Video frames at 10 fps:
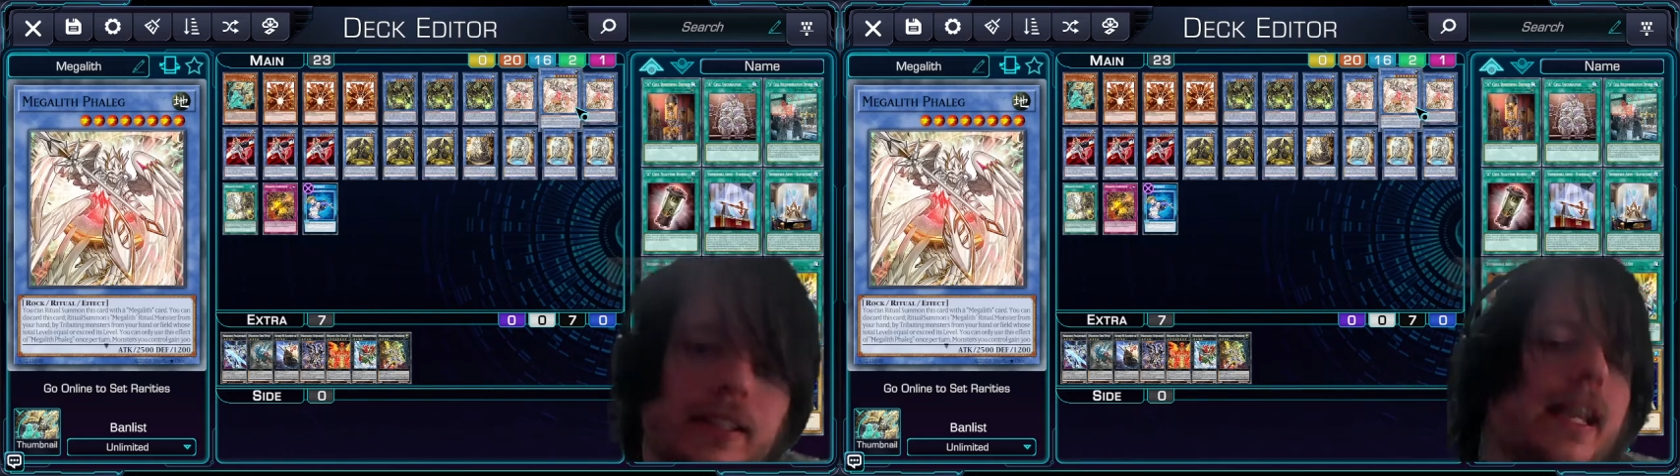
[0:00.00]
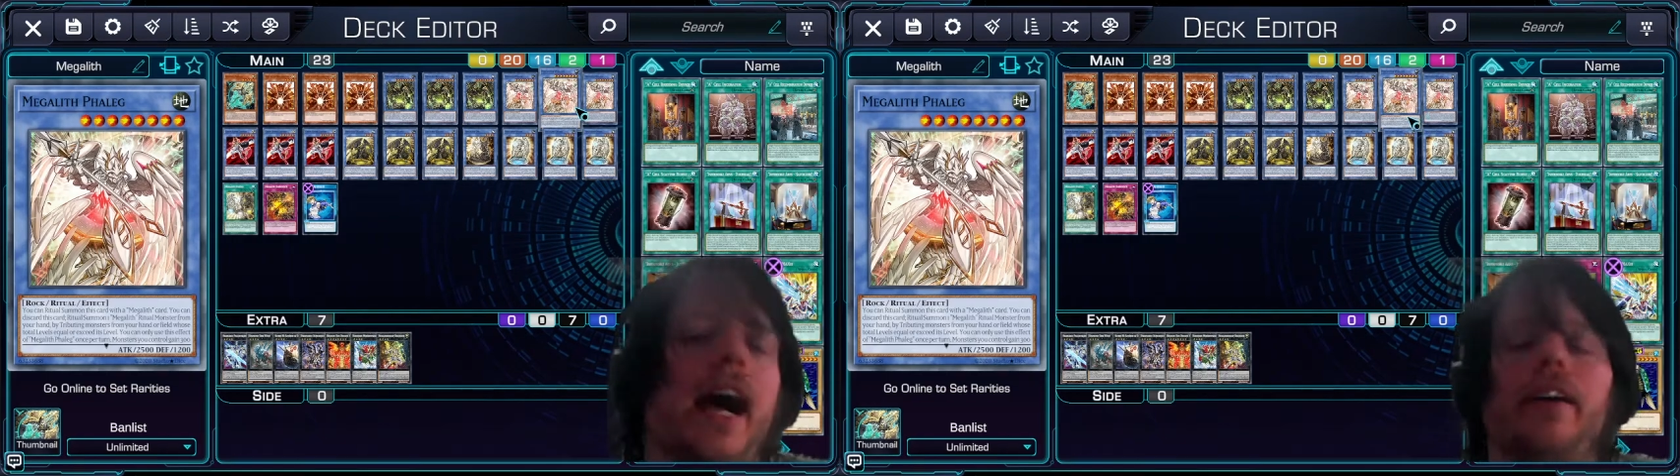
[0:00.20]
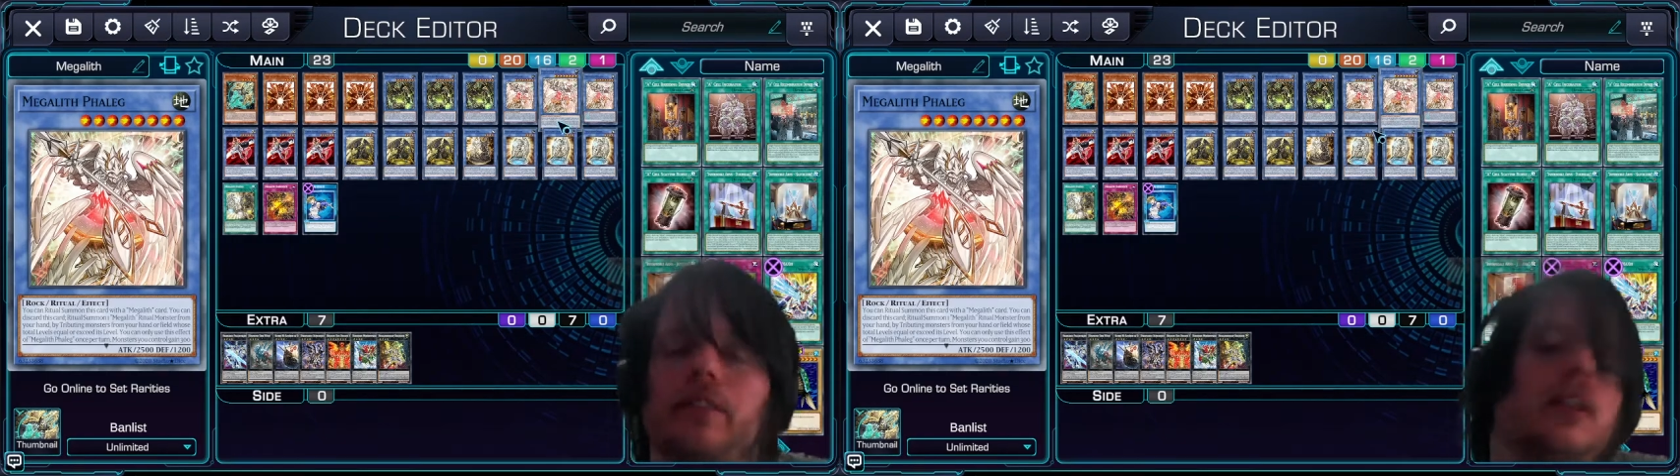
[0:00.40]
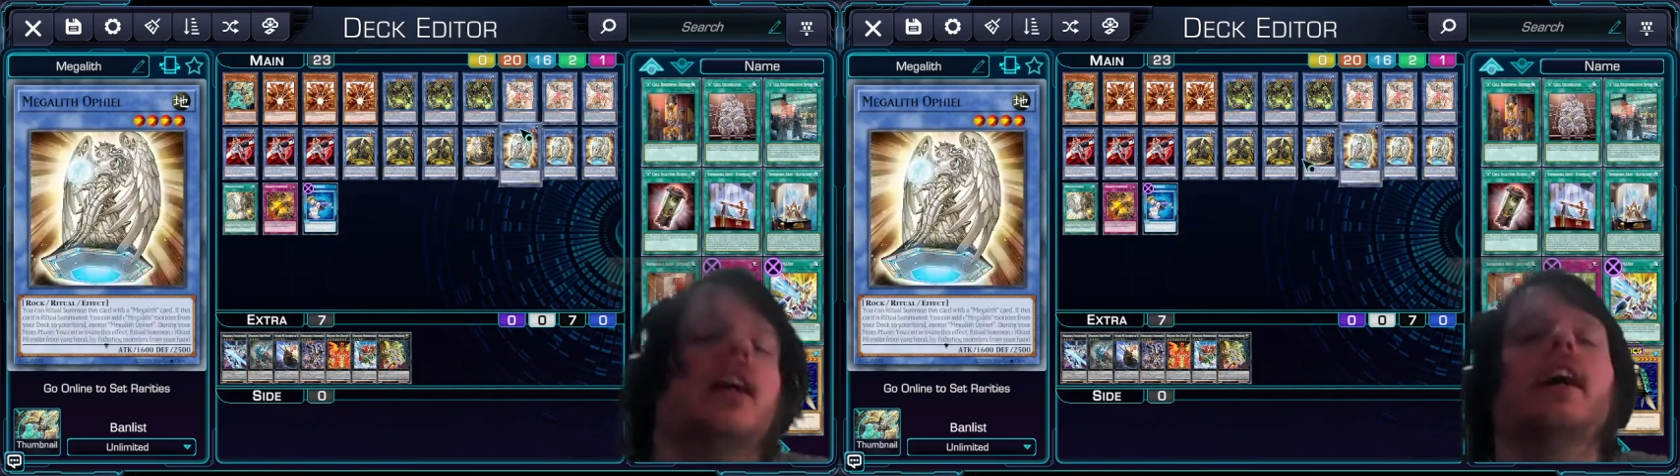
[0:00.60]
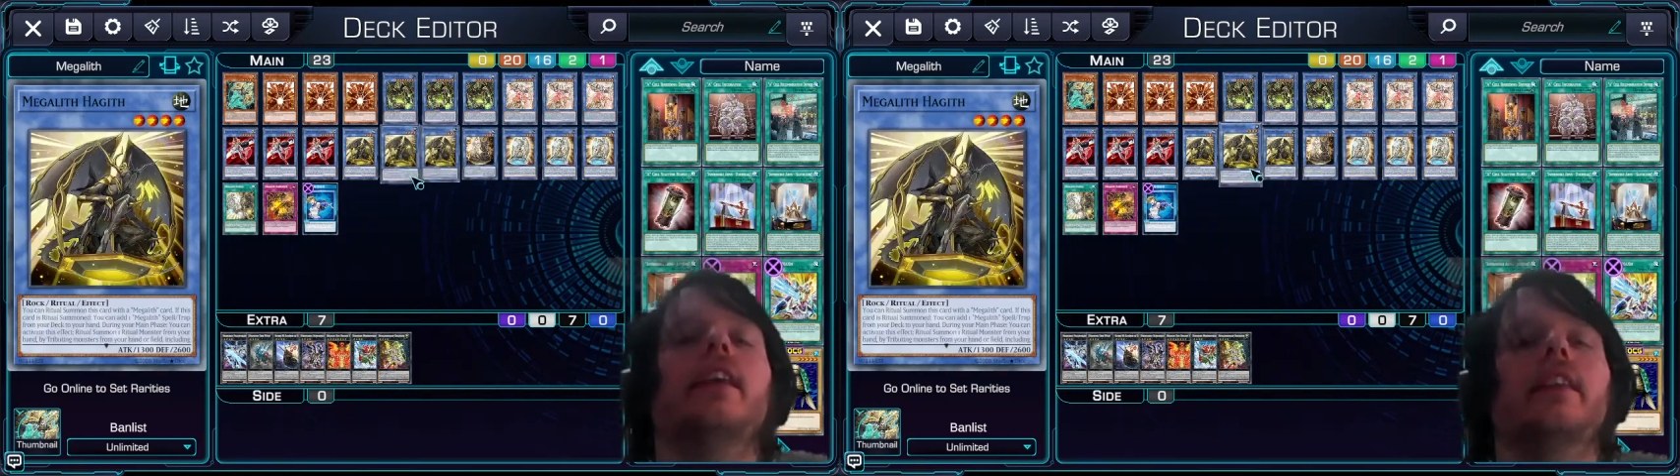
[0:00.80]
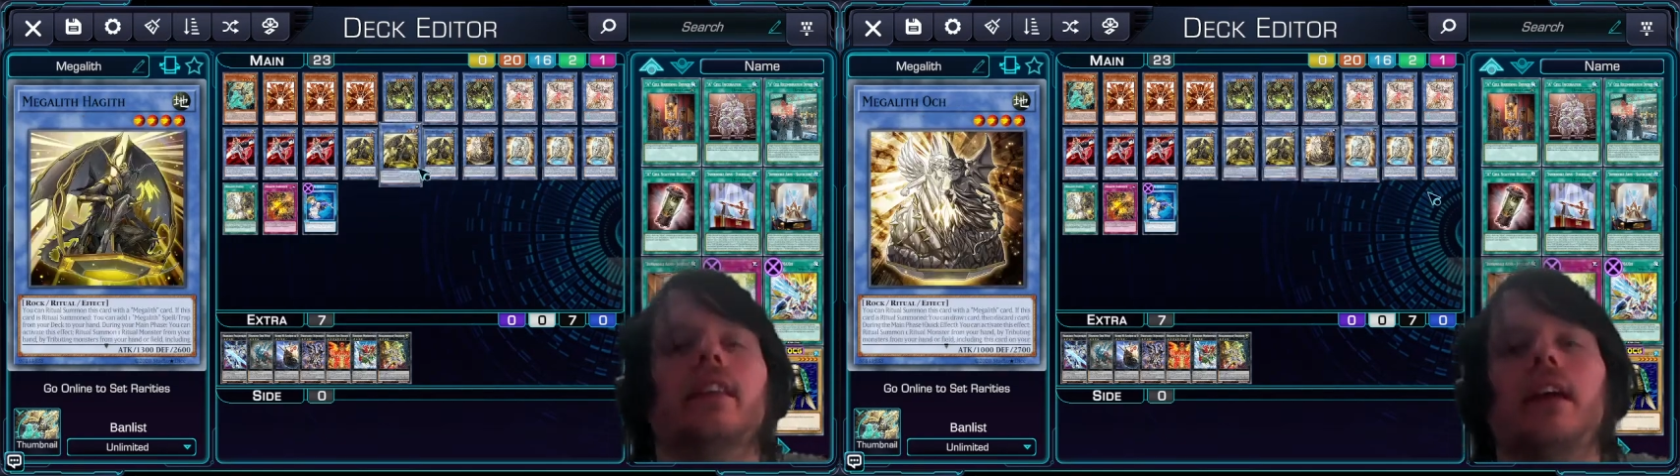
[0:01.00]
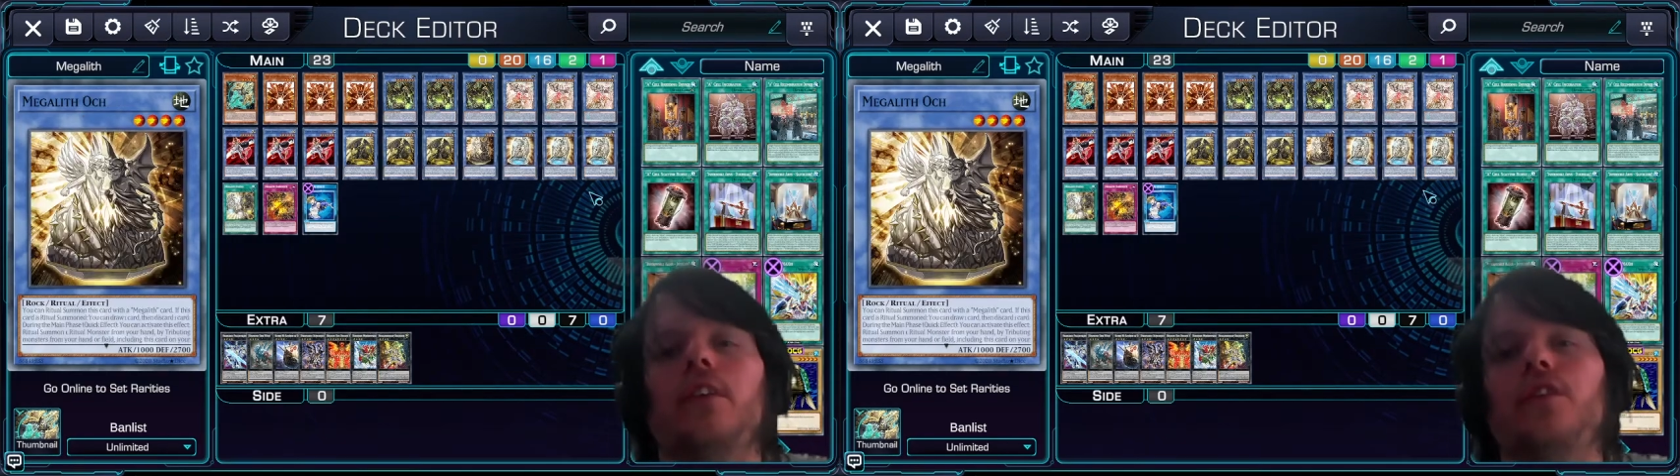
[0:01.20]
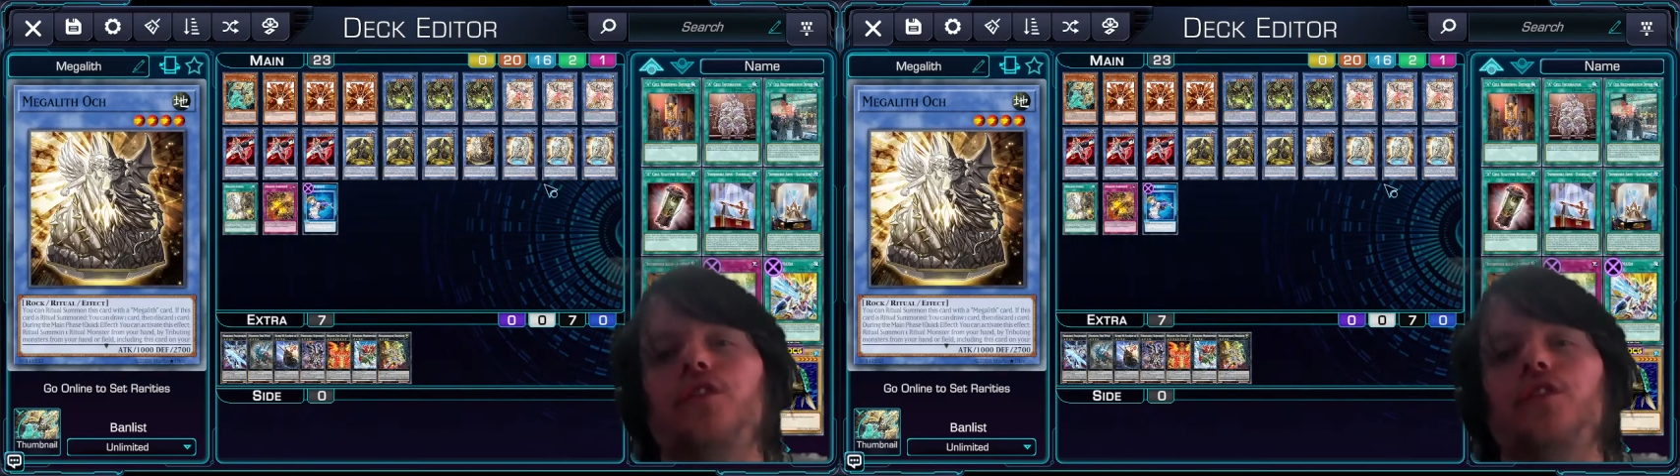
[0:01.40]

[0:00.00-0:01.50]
Now, the level